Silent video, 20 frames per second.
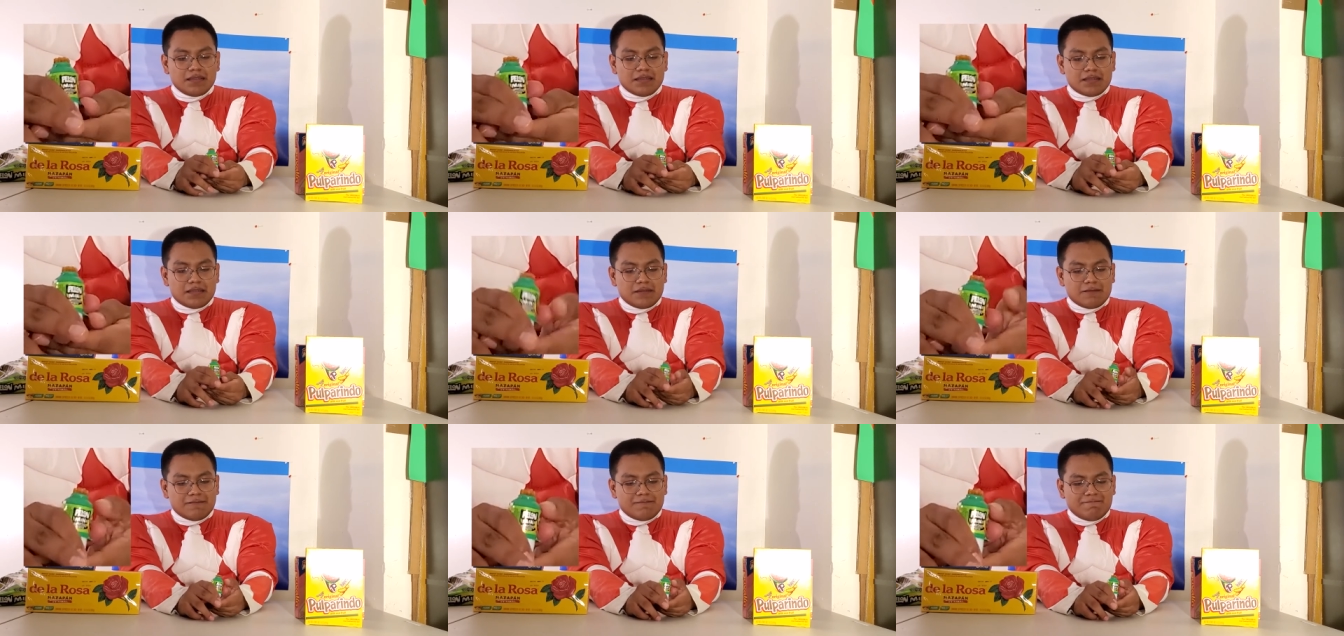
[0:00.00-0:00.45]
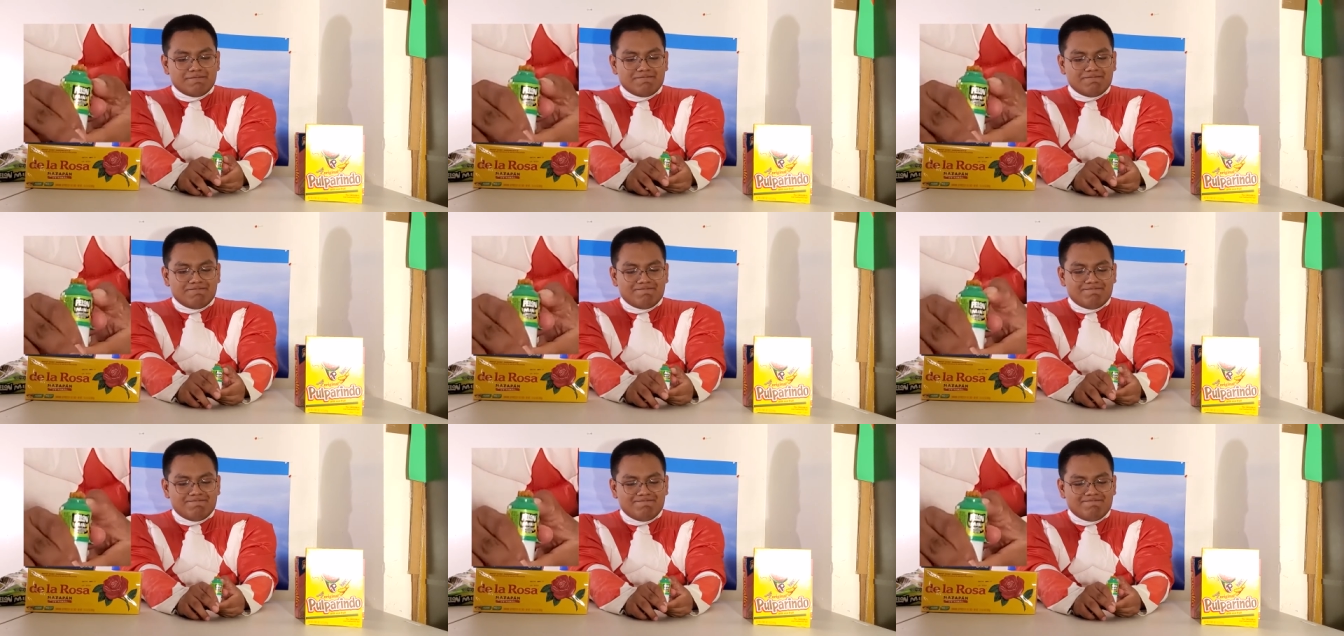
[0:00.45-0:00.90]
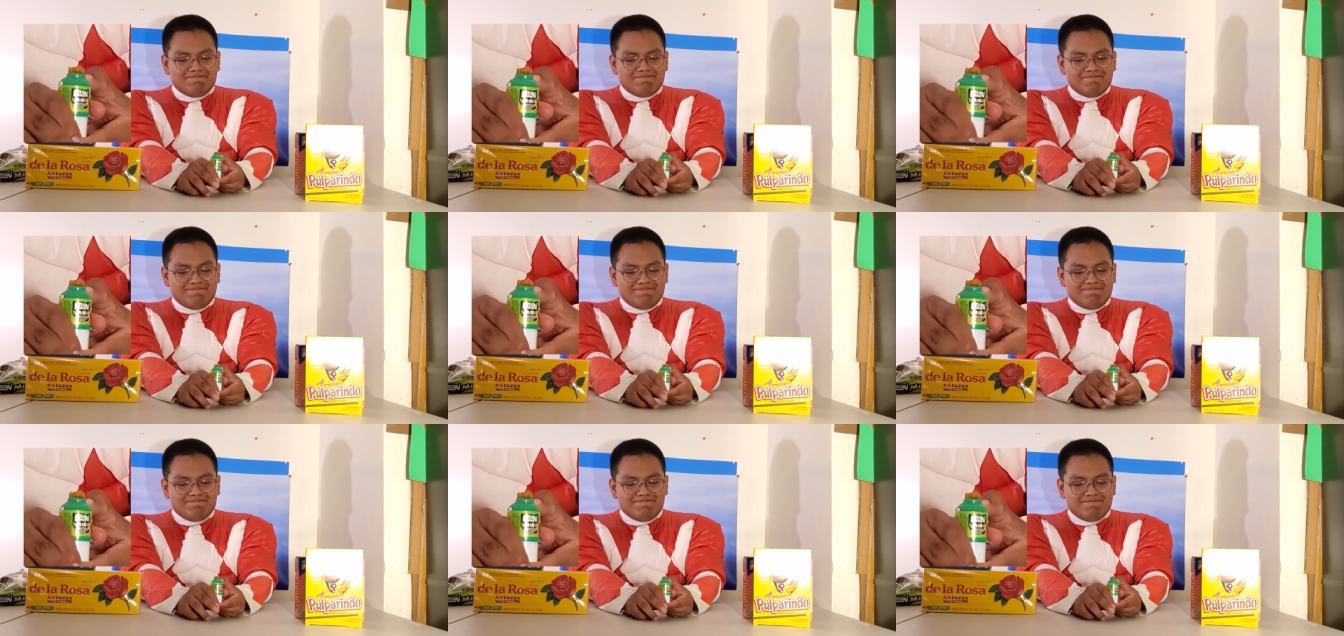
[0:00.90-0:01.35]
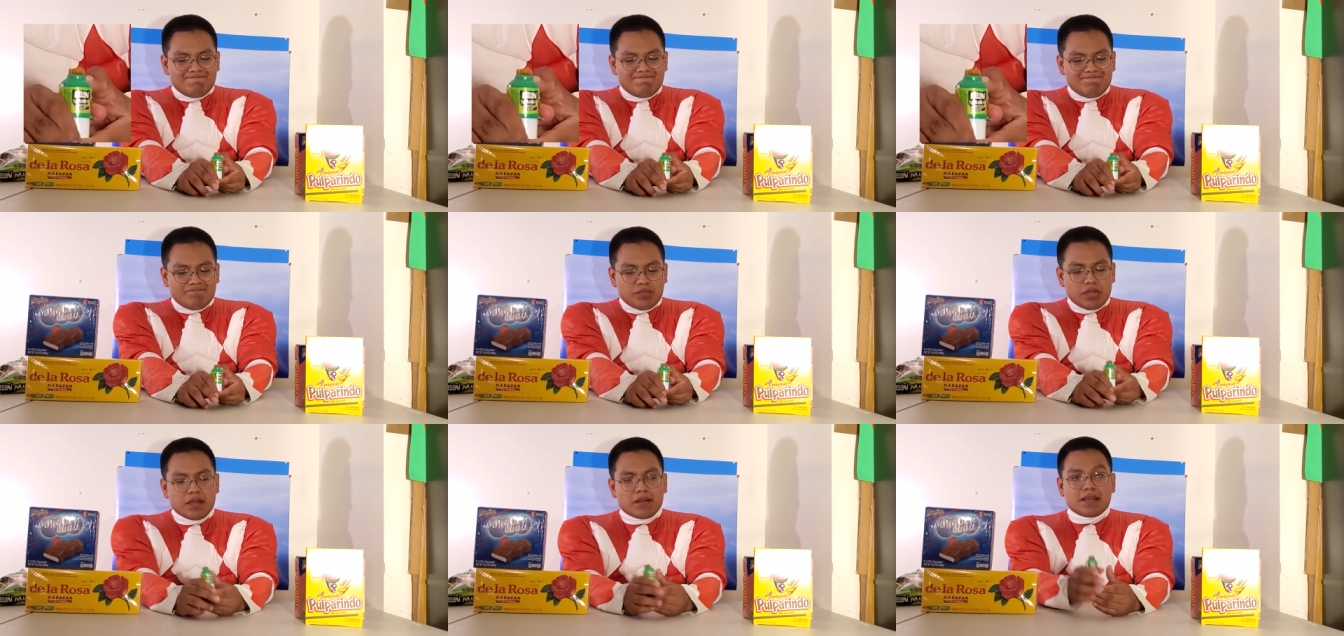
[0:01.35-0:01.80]
So,
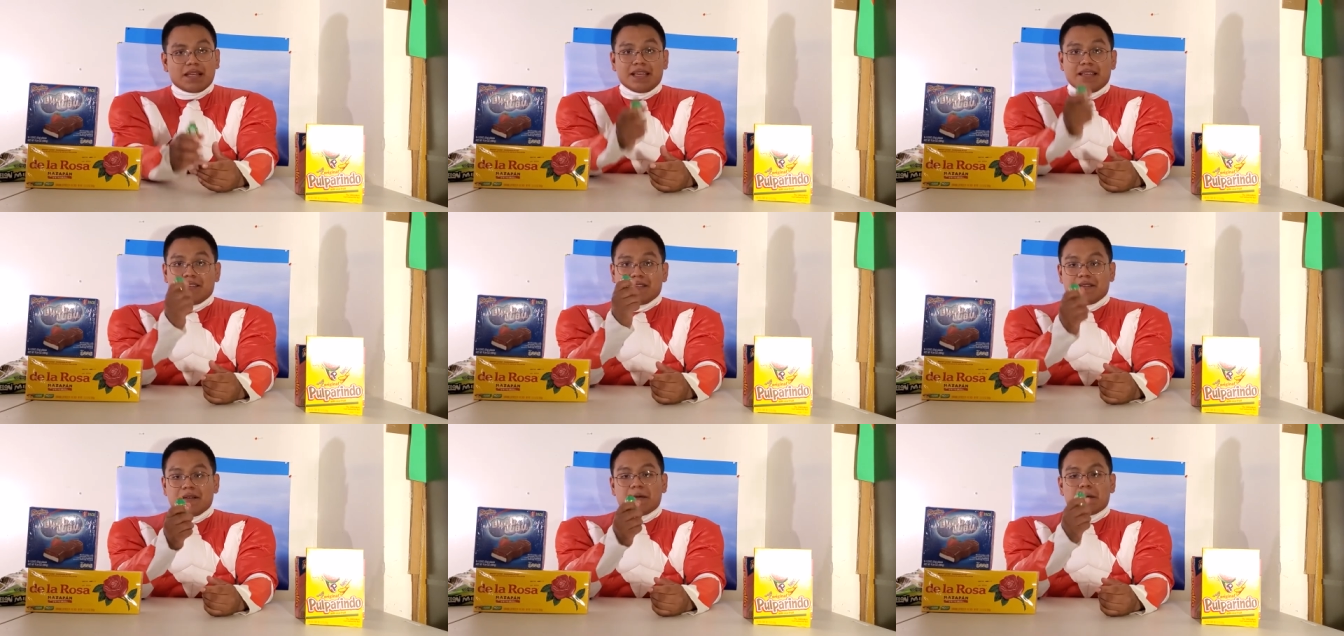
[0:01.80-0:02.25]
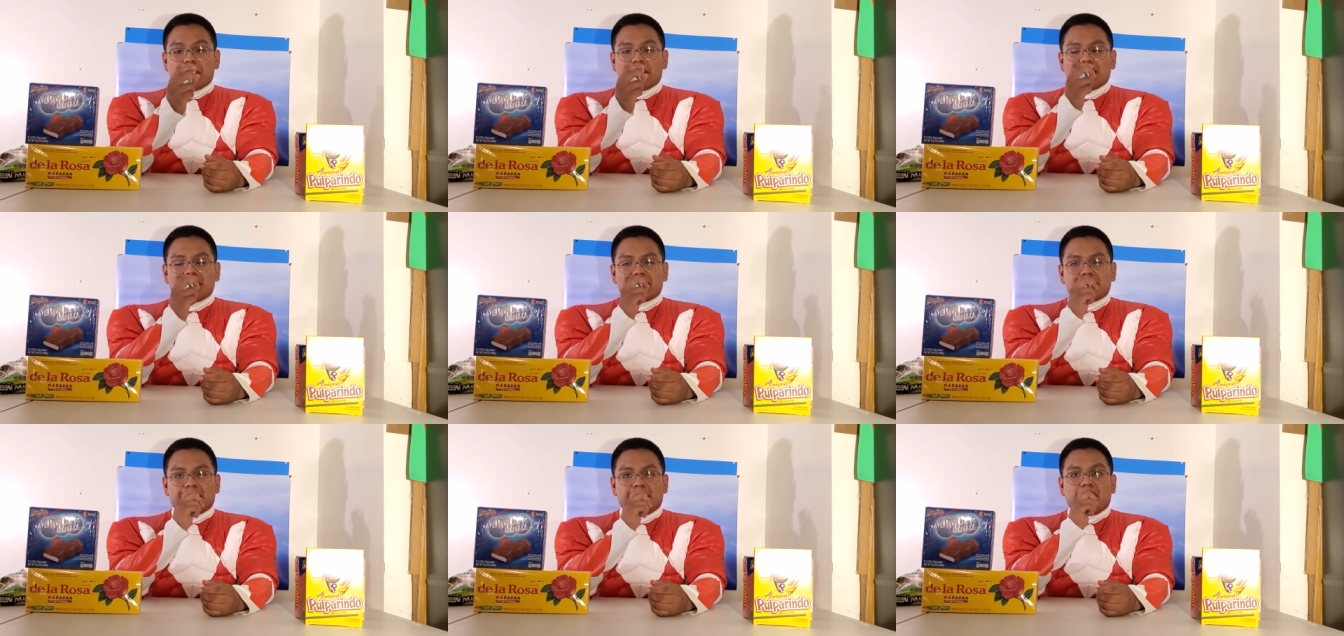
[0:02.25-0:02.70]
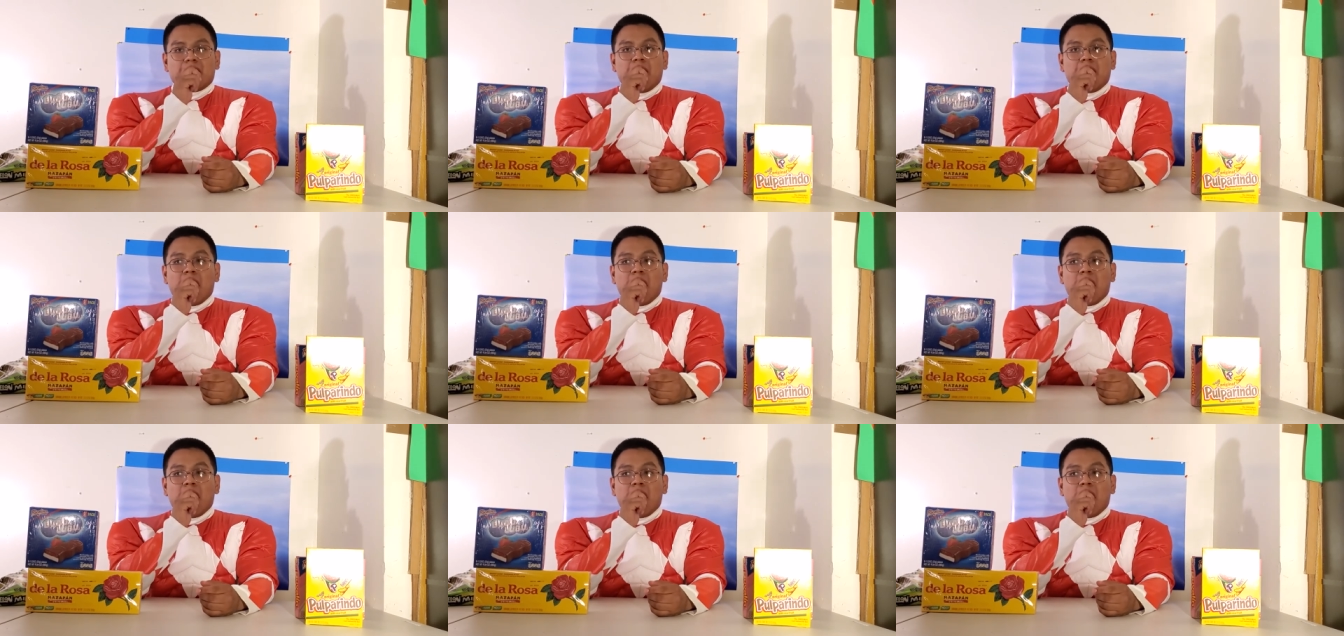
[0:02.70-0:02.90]
okay, you know what? It's fine.